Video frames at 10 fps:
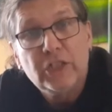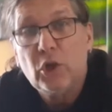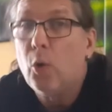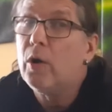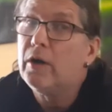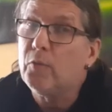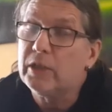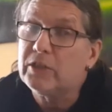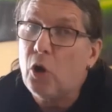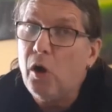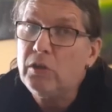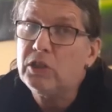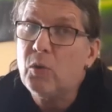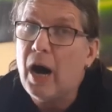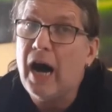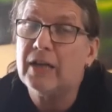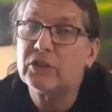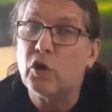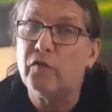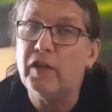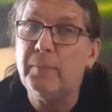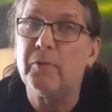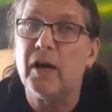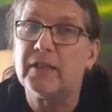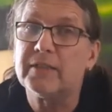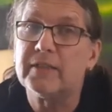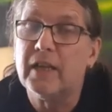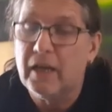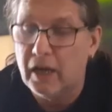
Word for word: So what is also asked of Libras,